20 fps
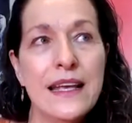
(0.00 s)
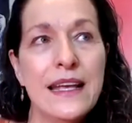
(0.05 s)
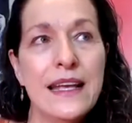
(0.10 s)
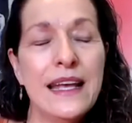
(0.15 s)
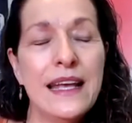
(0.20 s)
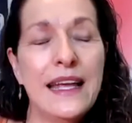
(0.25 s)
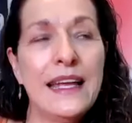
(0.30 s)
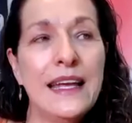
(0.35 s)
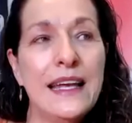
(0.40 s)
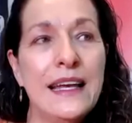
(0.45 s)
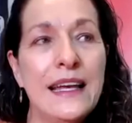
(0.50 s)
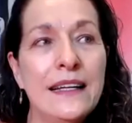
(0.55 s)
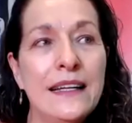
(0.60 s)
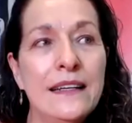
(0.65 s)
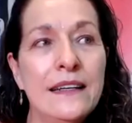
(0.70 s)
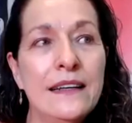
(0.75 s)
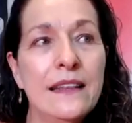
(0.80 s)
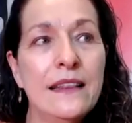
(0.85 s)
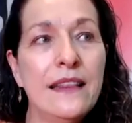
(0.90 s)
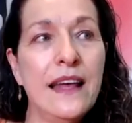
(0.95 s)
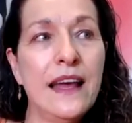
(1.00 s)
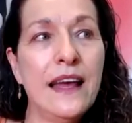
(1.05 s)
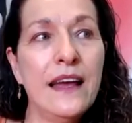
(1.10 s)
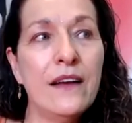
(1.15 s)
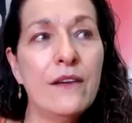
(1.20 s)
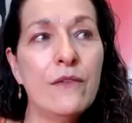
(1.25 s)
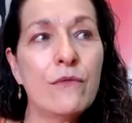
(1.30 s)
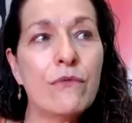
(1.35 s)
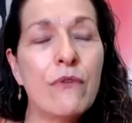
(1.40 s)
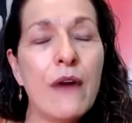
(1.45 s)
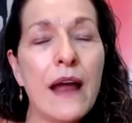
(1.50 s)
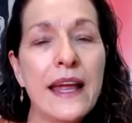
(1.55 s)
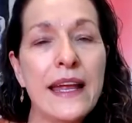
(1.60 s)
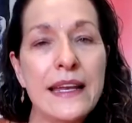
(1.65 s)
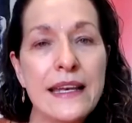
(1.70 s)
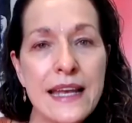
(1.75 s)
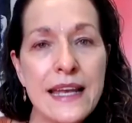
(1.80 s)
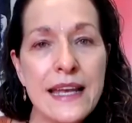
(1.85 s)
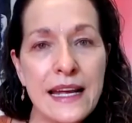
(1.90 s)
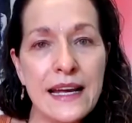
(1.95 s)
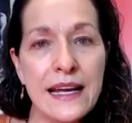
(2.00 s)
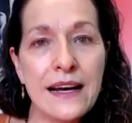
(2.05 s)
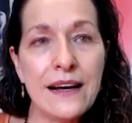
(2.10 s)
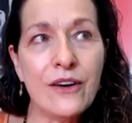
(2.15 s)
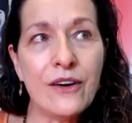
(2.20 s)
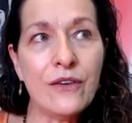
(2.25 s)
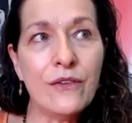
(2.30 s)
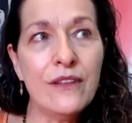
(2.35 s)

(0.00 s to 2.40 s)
And that right now,